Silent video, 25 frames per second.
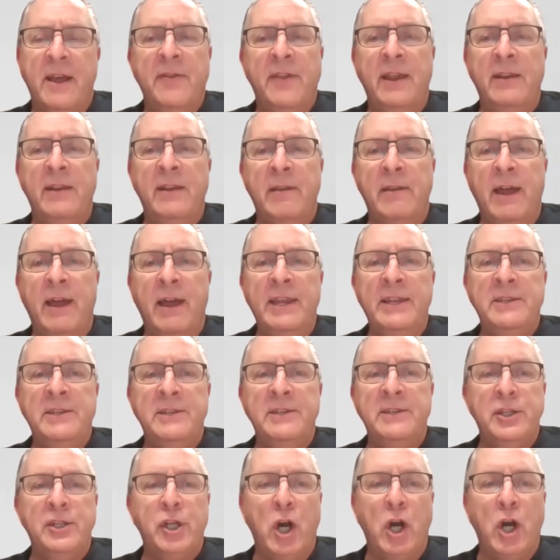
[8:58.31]
They like
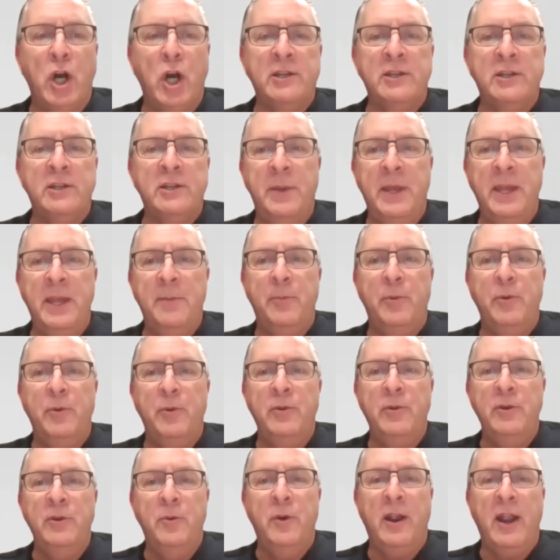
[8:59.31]
to talk to
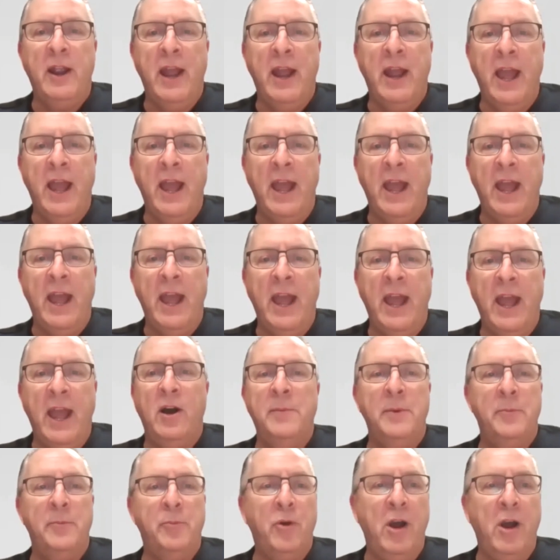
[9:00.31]
people who are having
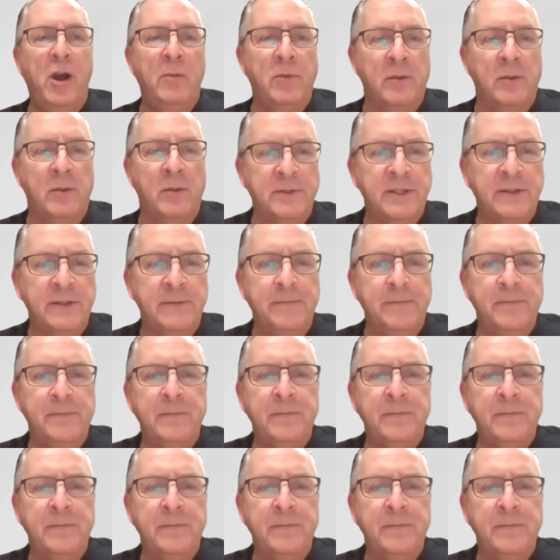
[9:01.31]
common problems.